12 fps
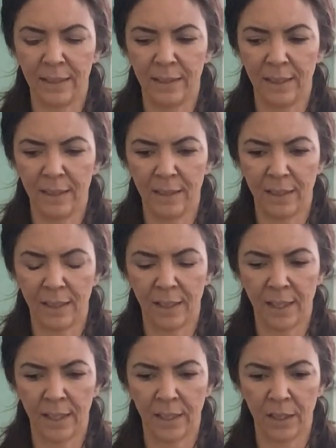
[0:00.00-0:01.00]
And then
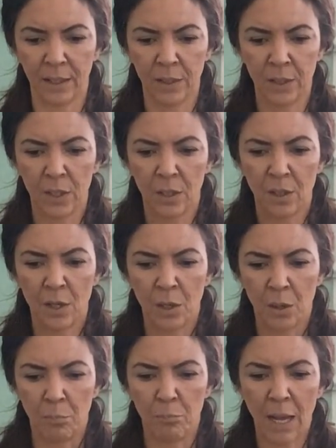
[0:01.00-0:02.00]

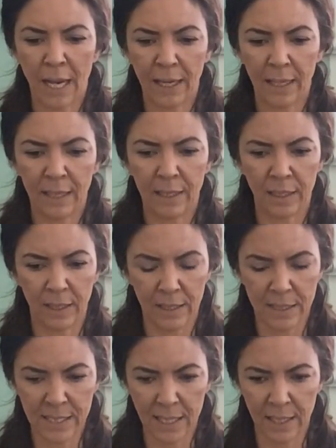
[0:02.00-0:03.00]
my
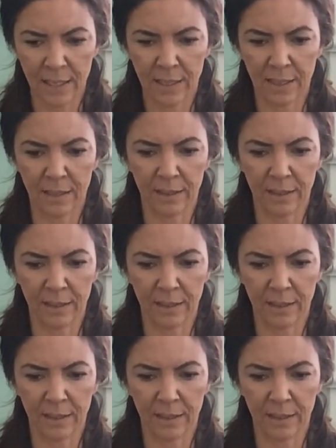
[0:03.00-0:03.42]
intent